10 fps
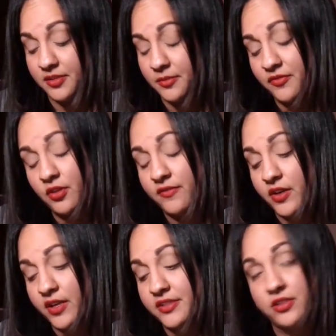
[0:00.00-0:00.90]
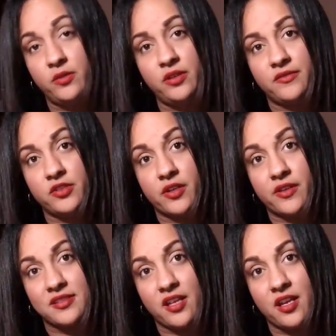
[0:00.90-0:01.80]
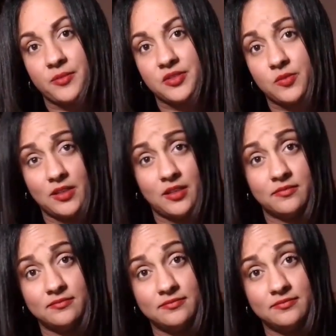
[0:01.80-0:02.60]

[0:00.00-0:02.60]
Some of you are very intuitive during this time as well.